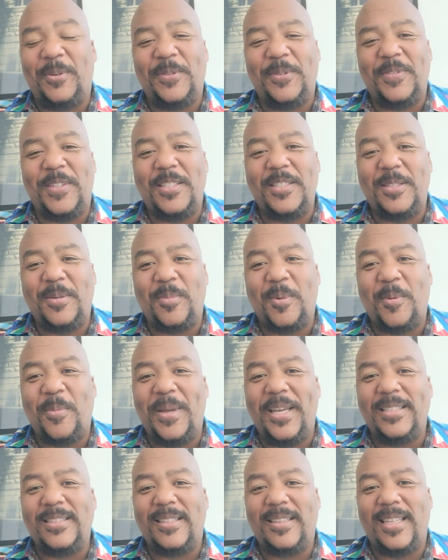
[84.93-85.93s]
We've done some
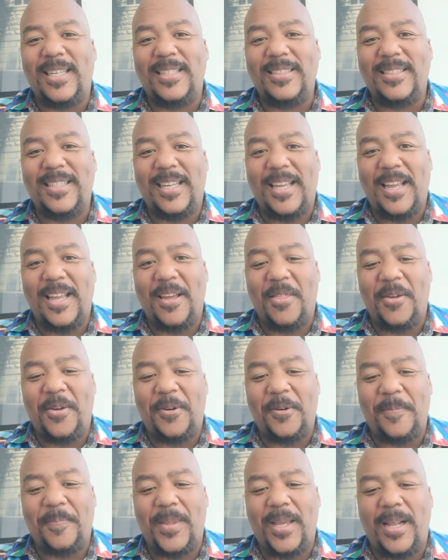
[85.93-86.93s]
amazing things together,